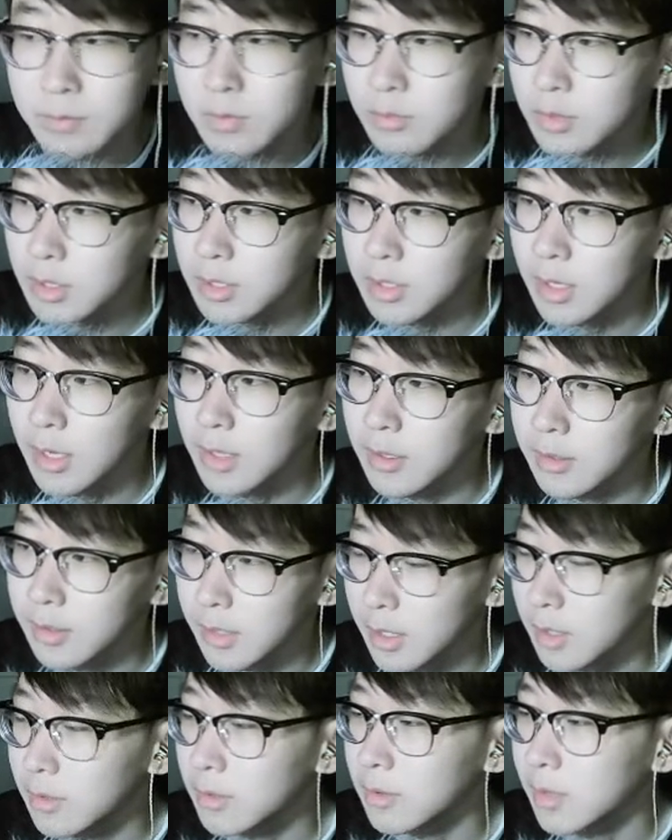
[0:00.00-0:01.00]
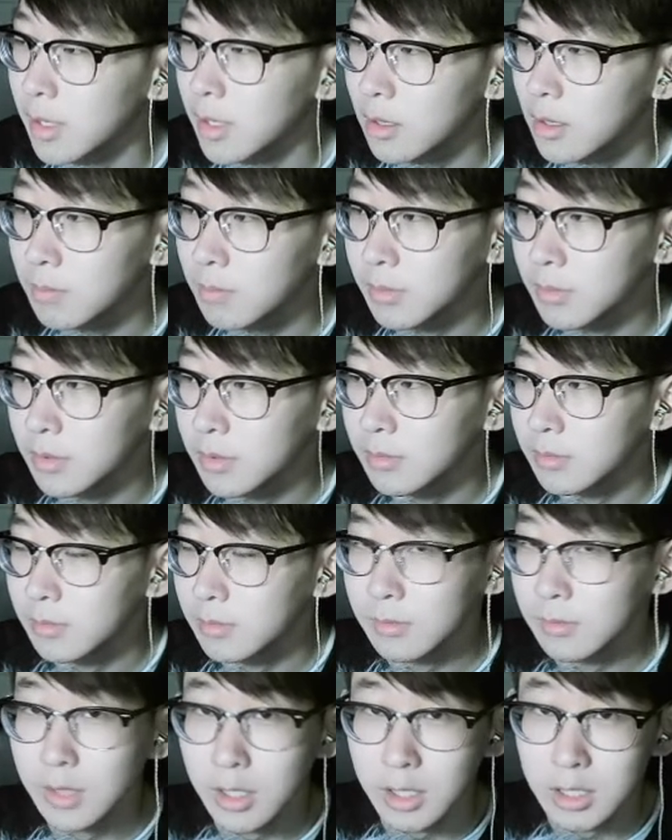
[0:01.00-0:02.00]
which I'll get into later, but
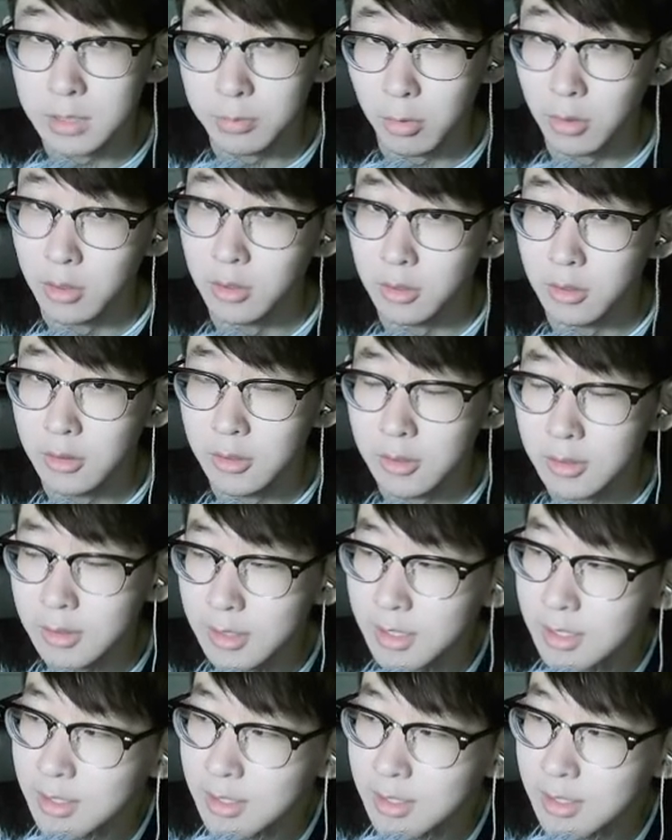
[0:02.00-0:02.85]
spoiler alert,